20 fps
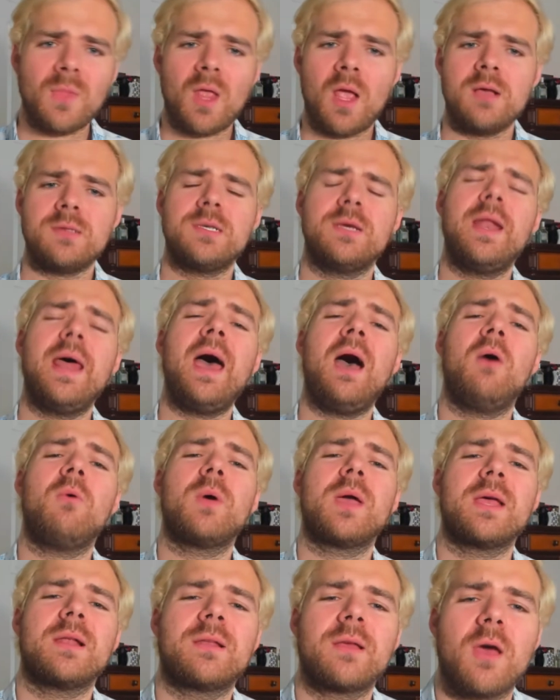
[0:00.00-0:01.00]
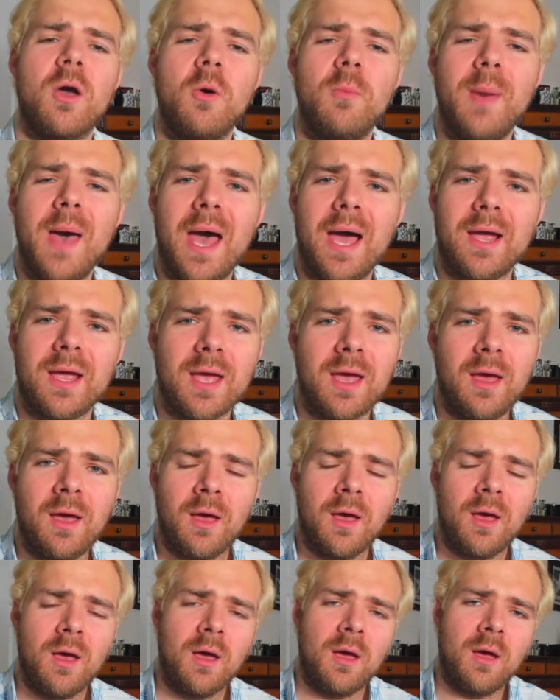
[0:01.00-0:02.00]
So now we get to go back
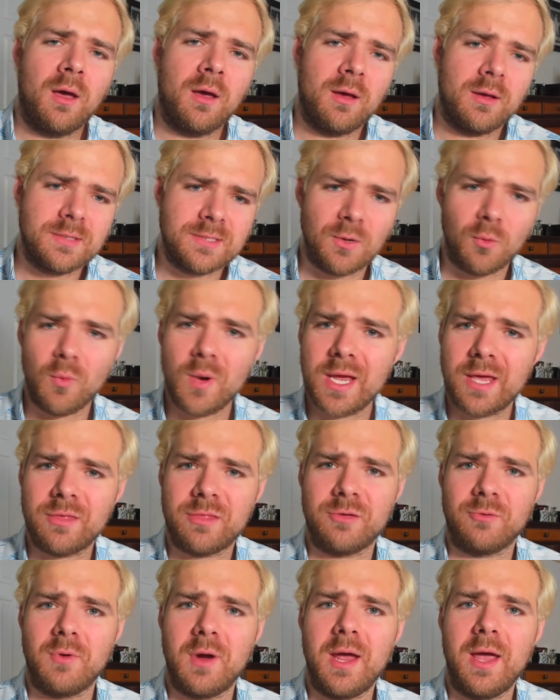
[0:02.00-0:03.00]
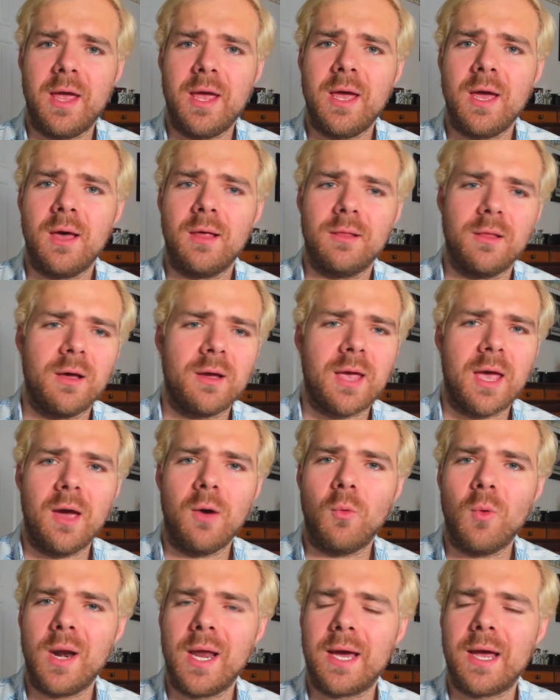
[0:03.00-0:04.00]
to week 3, look
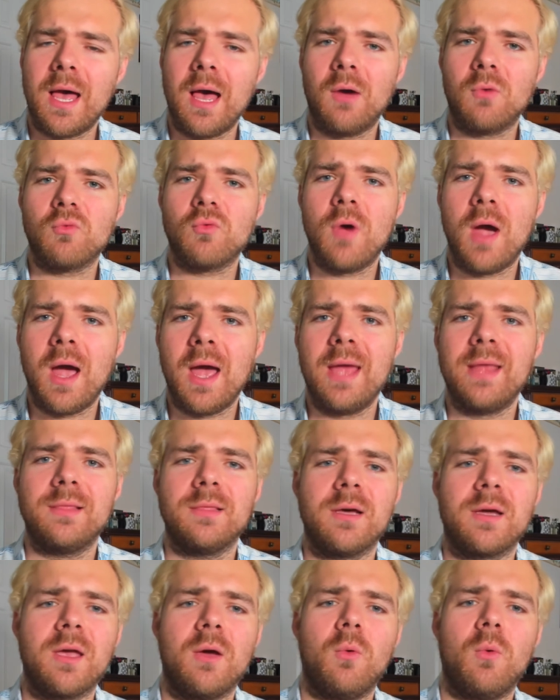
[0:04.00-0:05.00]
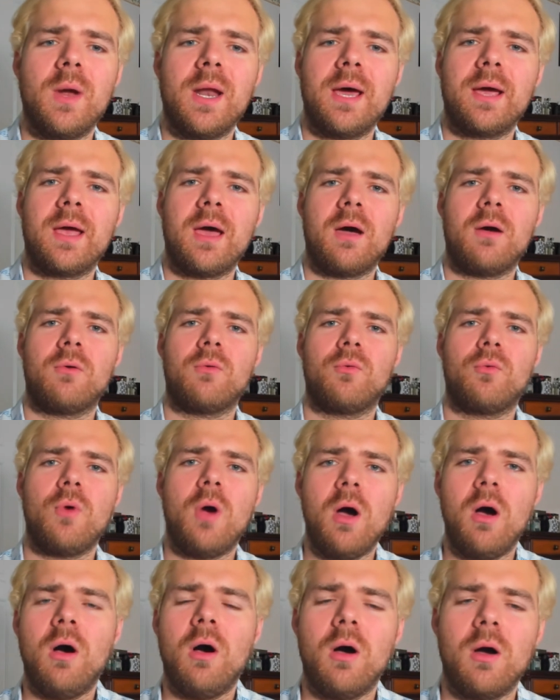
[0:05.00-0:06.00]
at what I got right, look at what I got
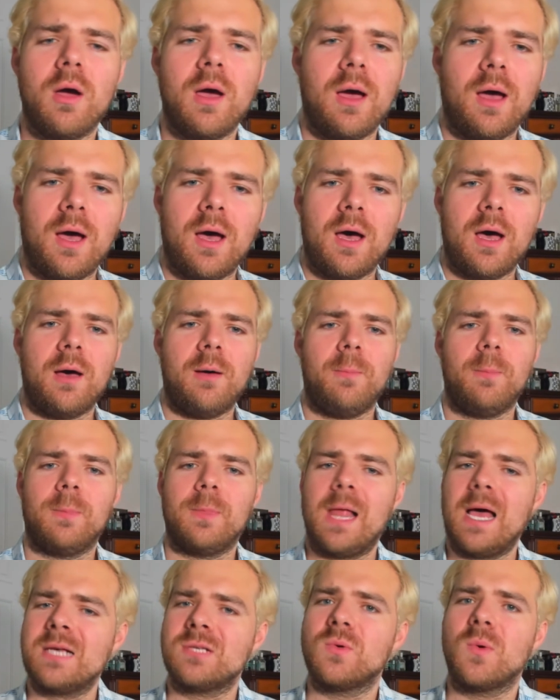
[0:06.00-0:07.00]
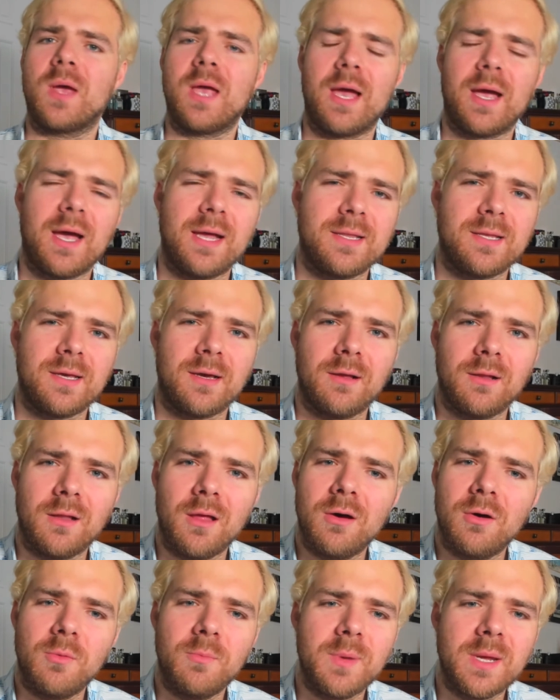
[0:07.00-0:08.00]
wrong. Last week I got the
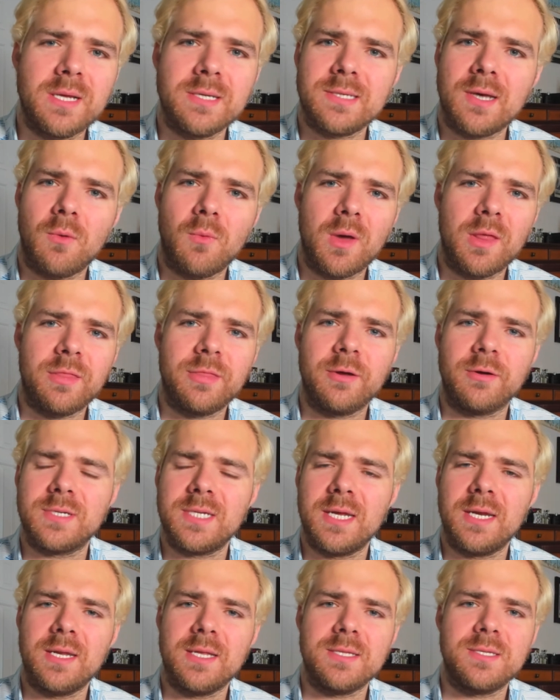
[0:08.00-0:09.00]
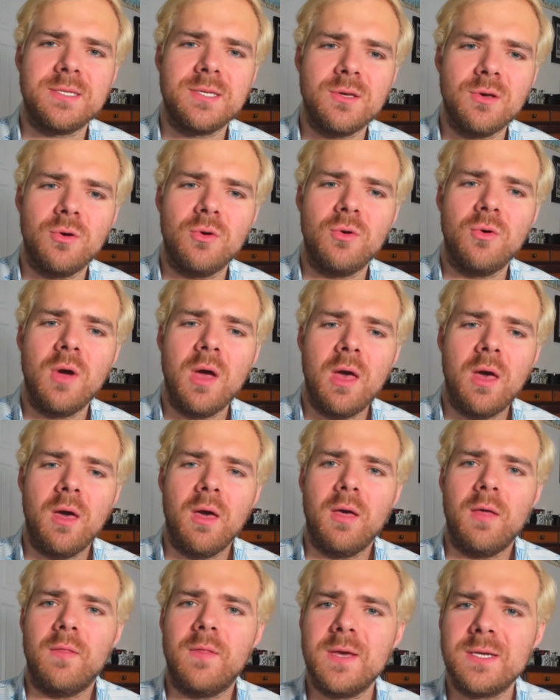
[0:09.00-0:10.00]
gloat because I went 13-2.
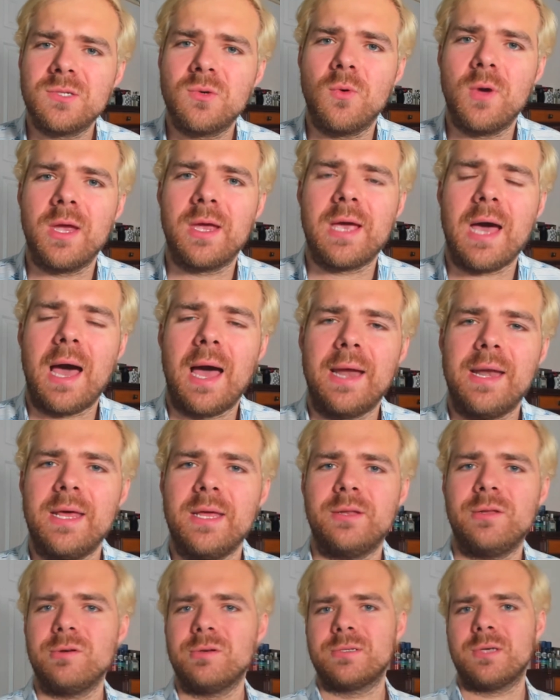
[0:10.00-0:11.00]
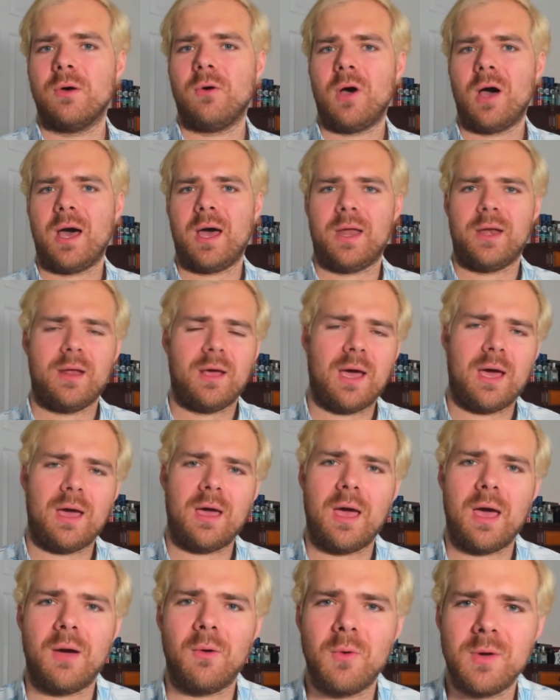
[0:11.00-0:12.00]
This week I didn't do so hot.
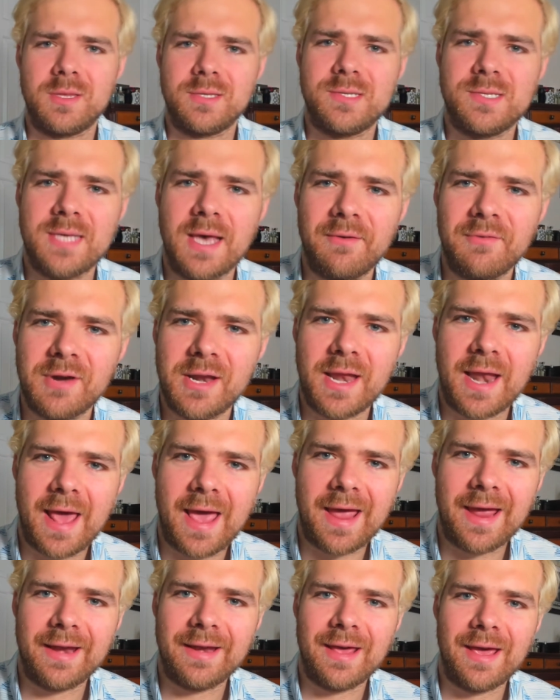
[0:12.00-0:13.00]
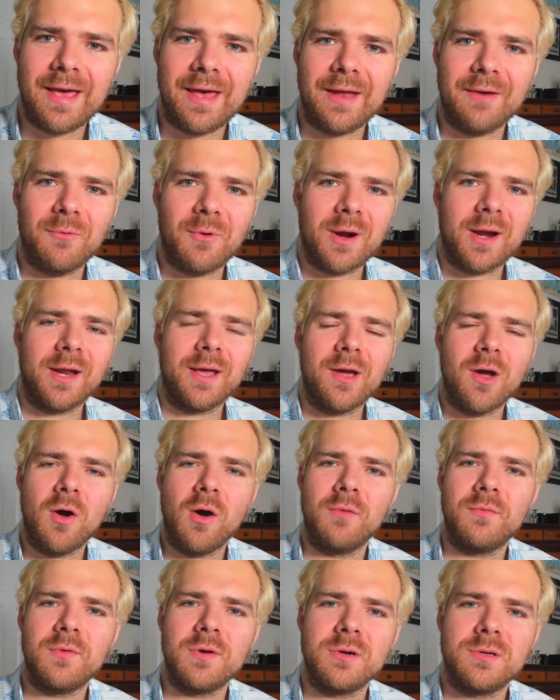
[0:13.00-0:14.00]
I went 7-8, and we're going to
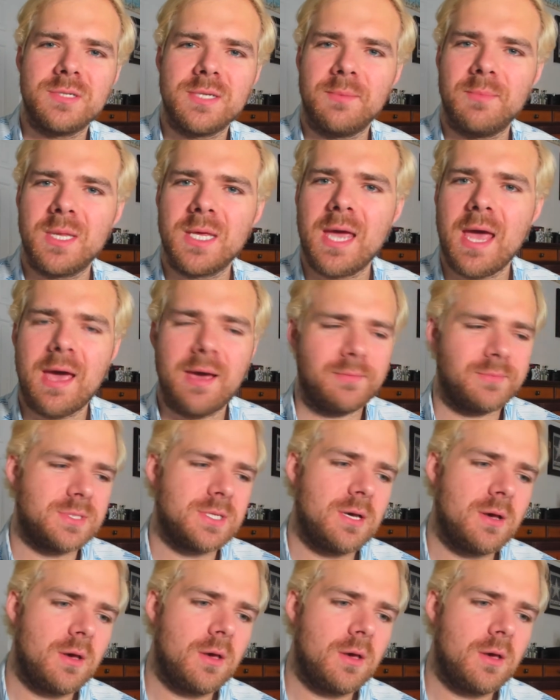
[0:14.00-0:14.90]
go over some of the games.